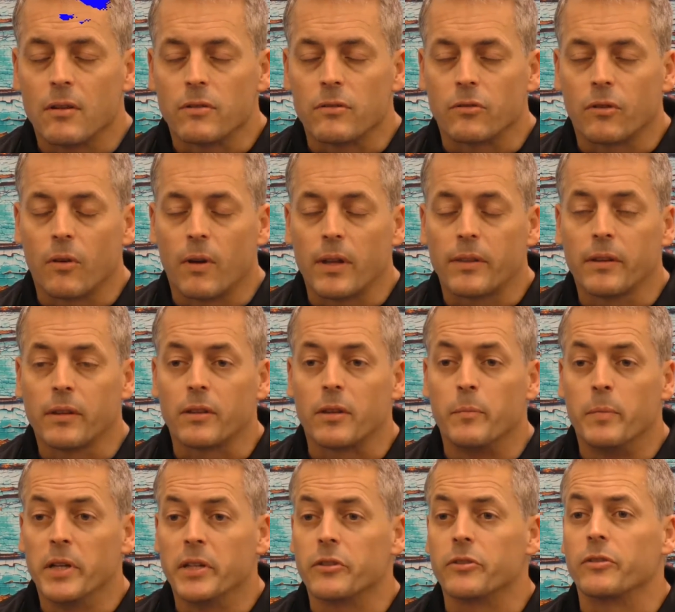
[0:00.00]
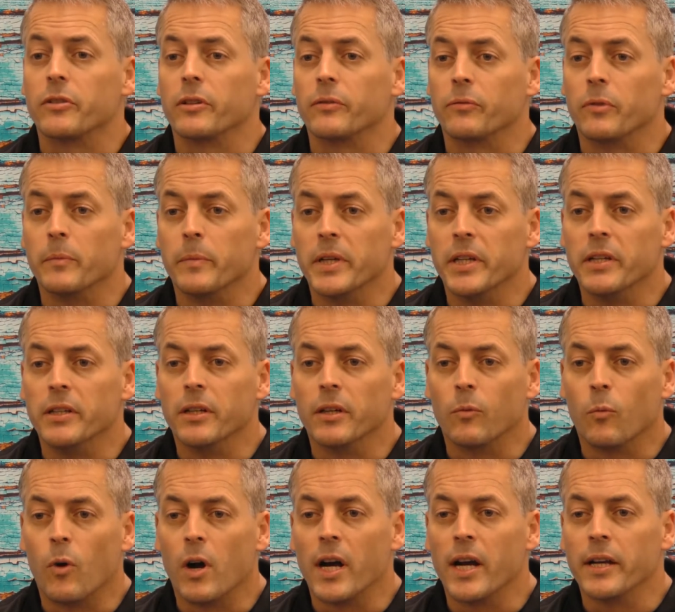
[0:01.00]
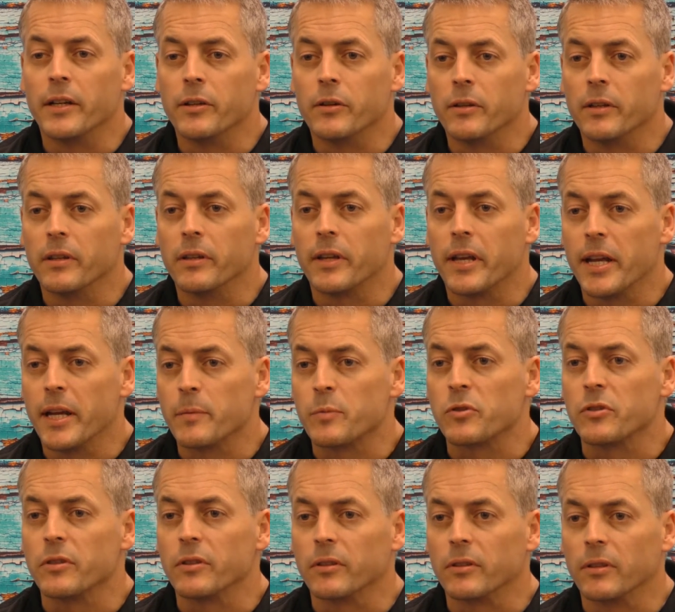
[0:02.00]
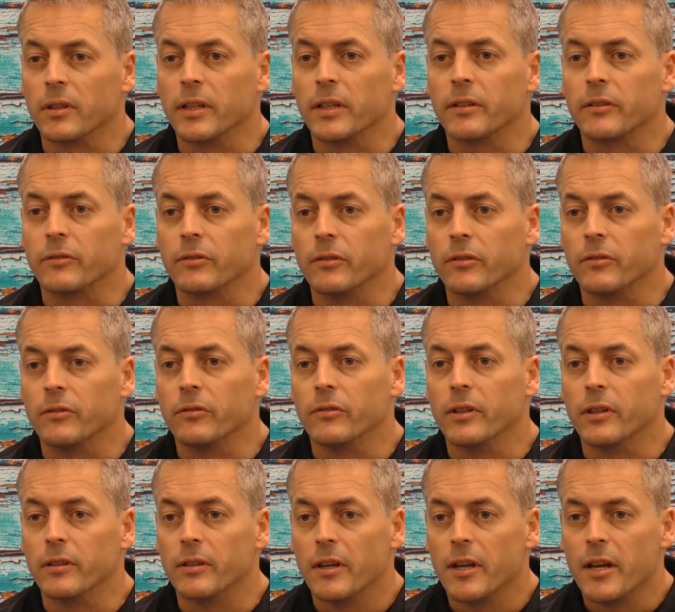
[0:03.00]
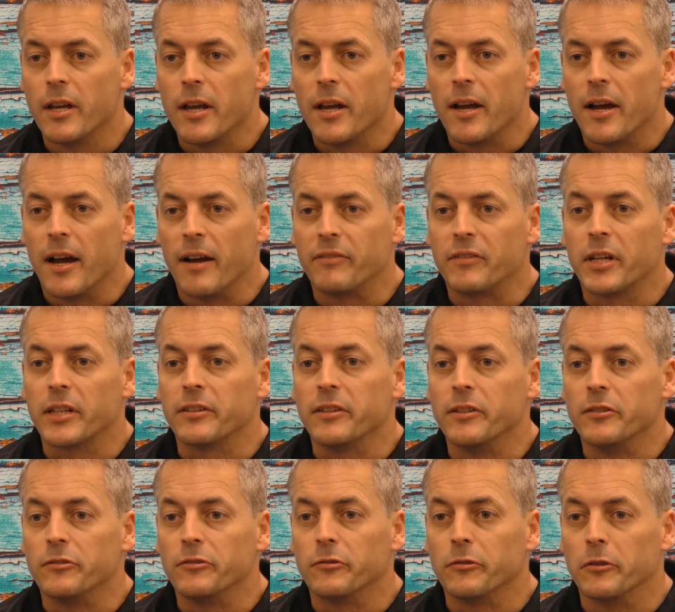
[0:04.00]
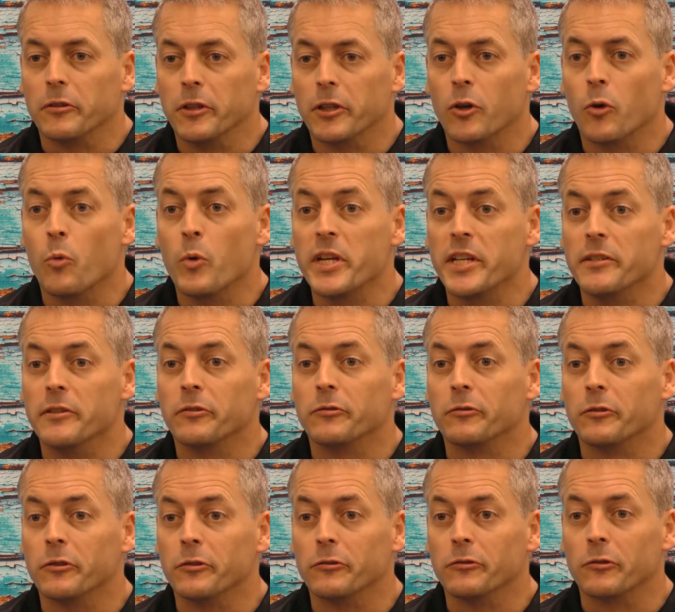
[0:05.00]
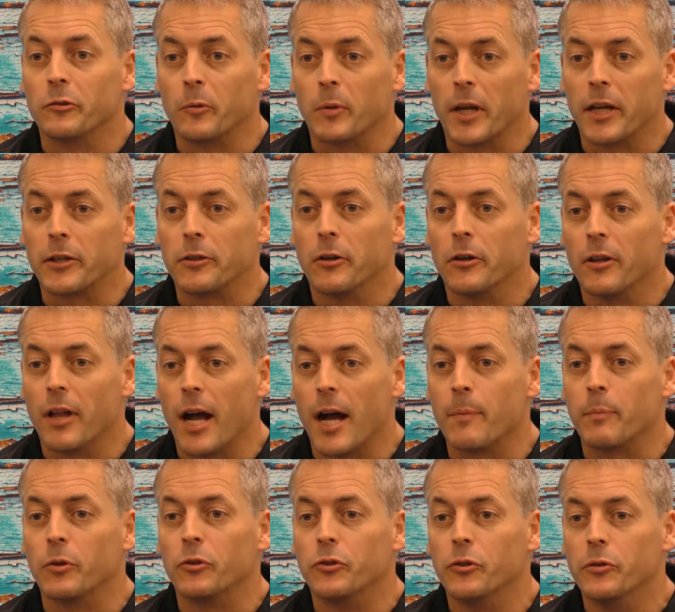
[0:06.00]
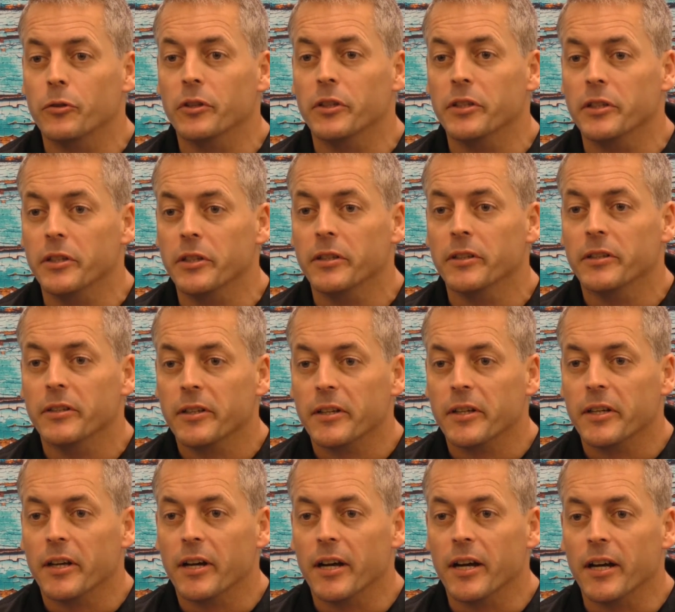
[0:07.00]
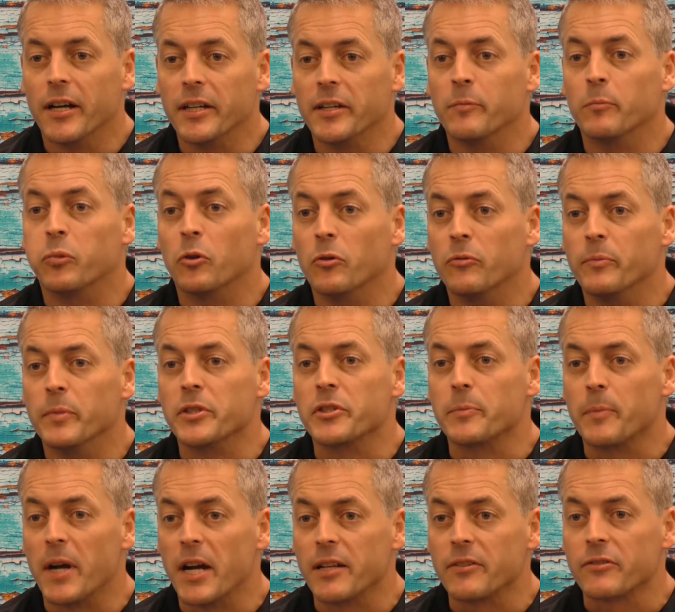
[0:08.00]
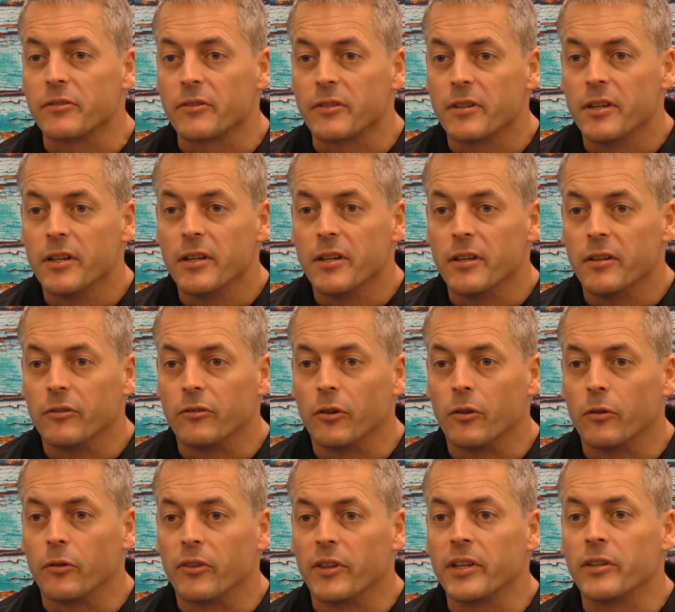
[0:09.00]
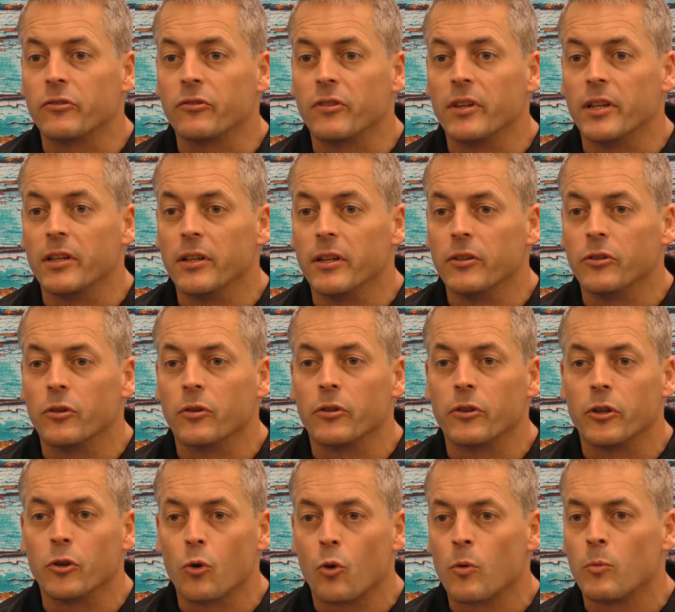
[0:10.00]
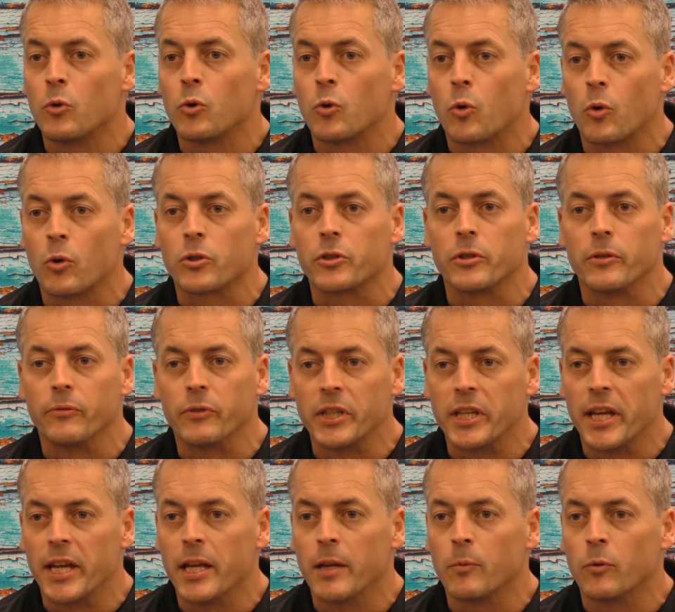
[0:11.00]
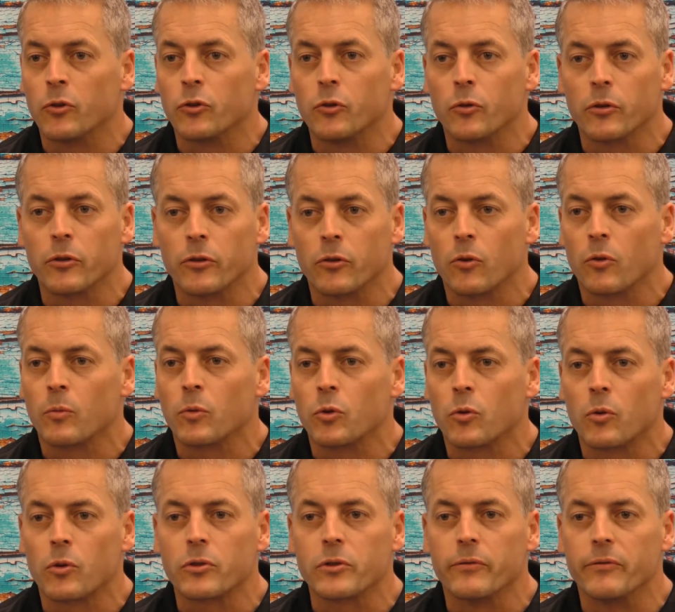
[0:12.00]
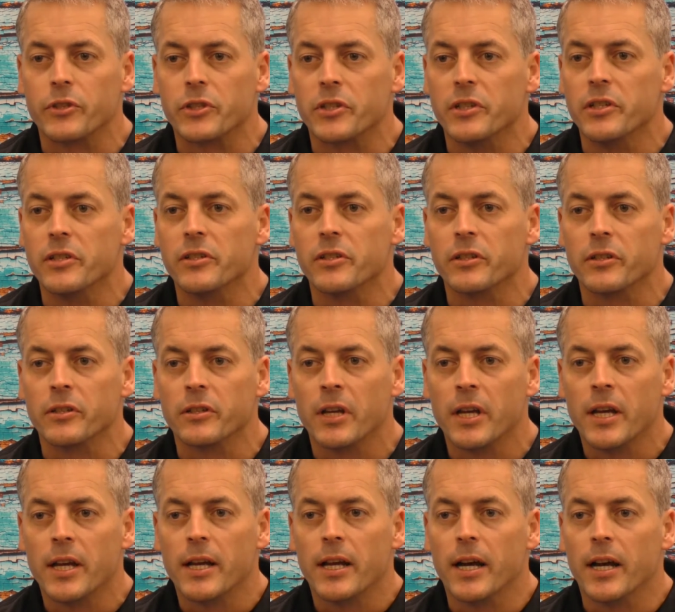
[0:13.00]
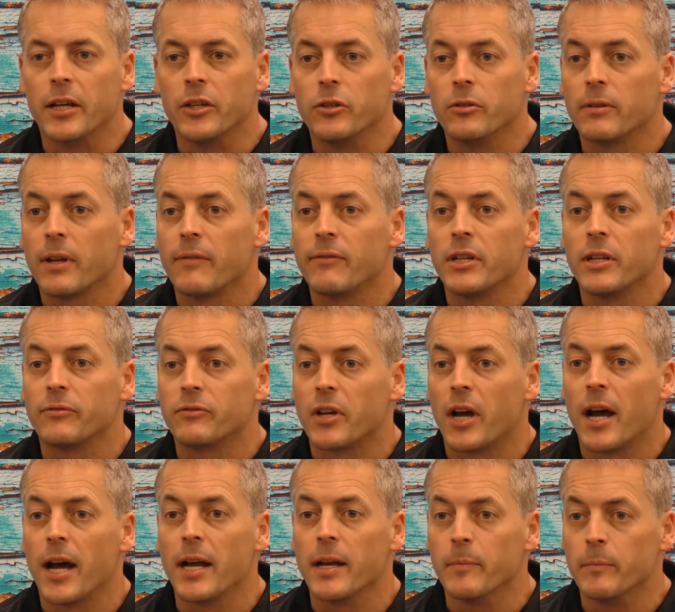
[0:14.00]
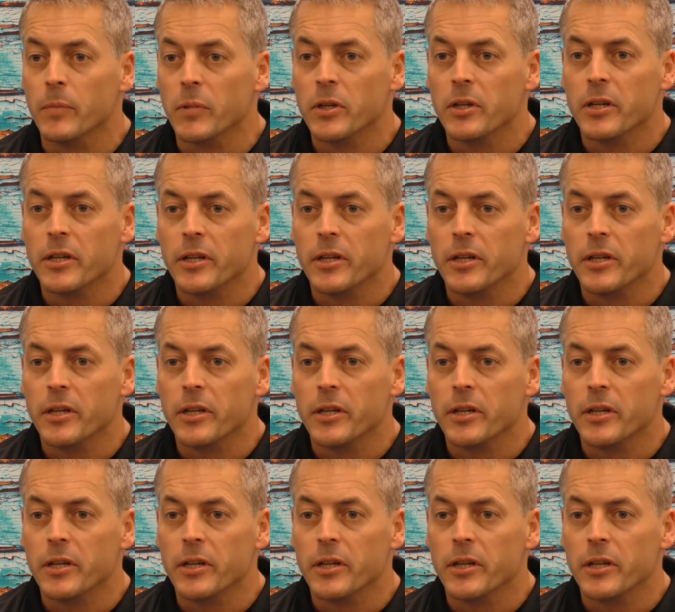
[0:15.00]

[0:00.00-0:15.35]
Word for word: So I think the biggest thing for me on why I go to the camps and the clinics is that I've got these little weaknesses or what I call opportunity uh, improvement spots. So things that during the normal course of a game or during the normal course of a season, uh, you don't have enough time